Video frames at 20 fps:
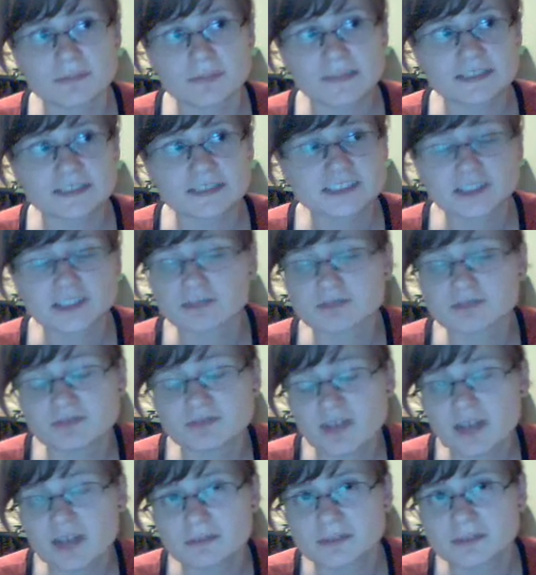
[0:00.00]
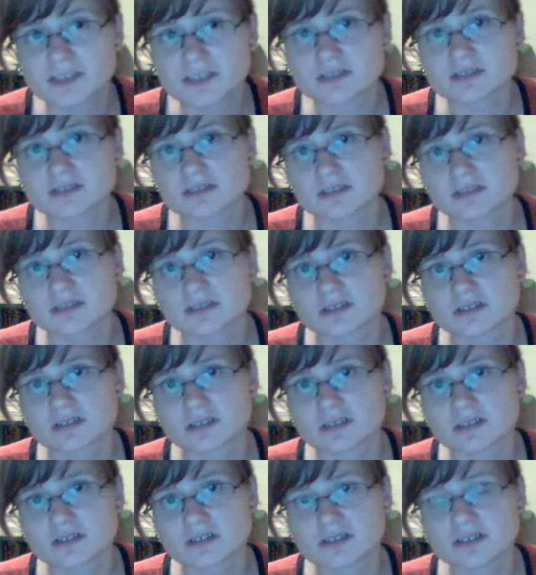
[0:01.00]
self-development.
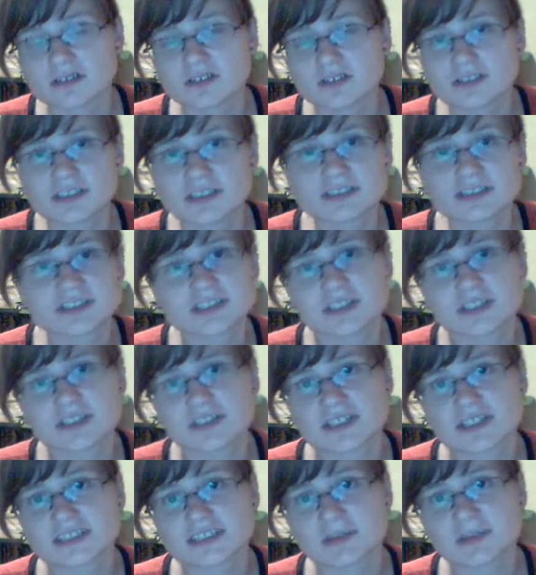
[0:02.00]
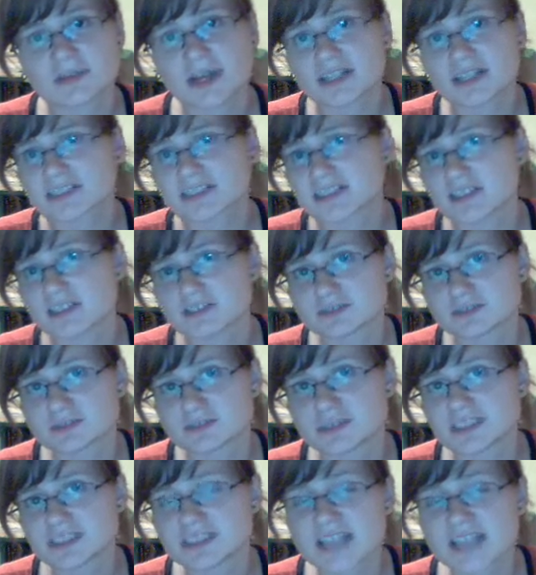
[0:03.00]
There are certain things about ourselves we
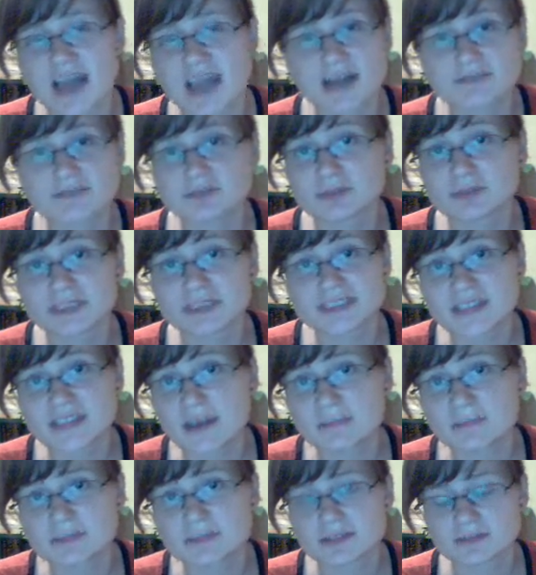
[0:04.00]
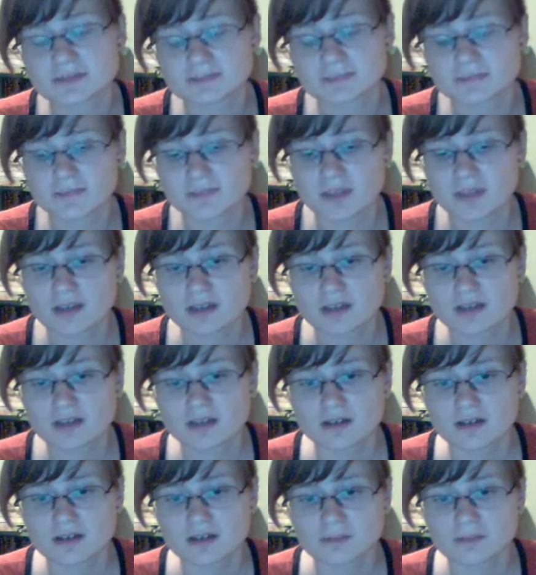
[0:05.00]
just have to accept.
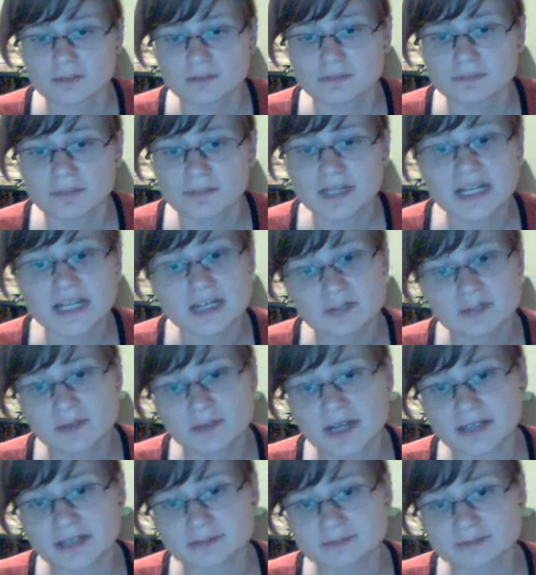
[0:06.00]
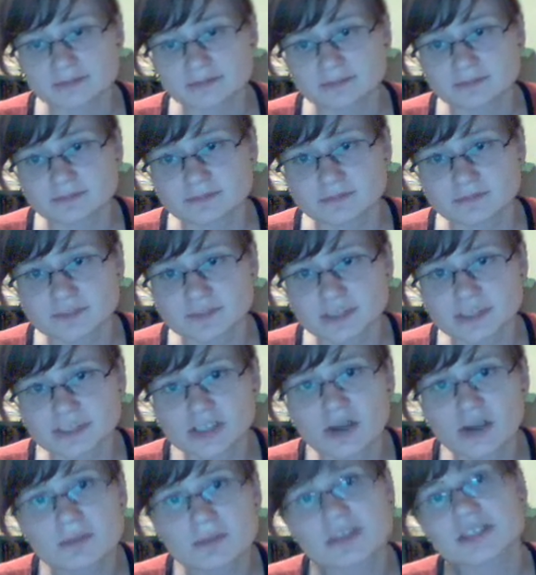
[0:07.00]
But anyway, so
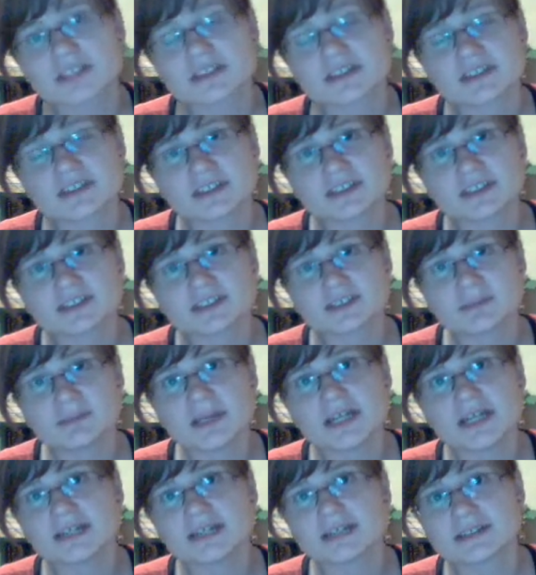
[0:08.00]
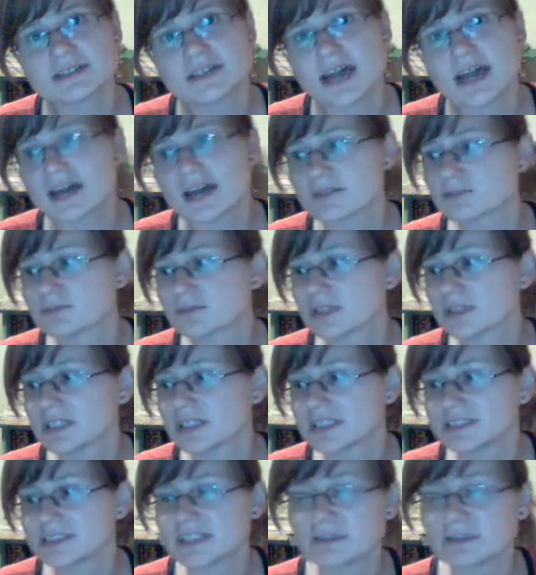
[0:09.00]
I mean, to me, that
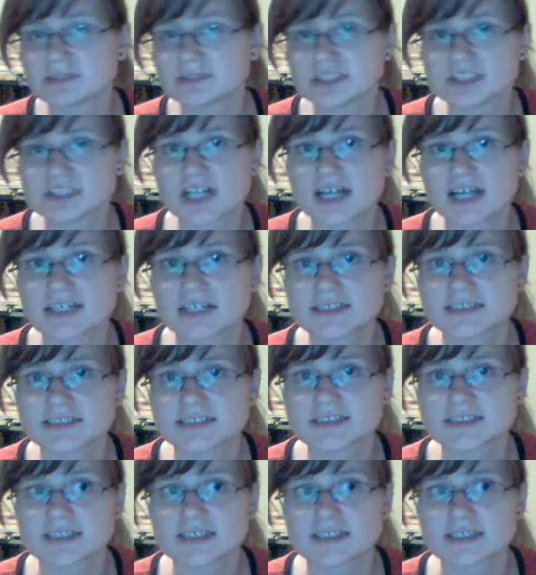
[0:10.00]
really demonstrates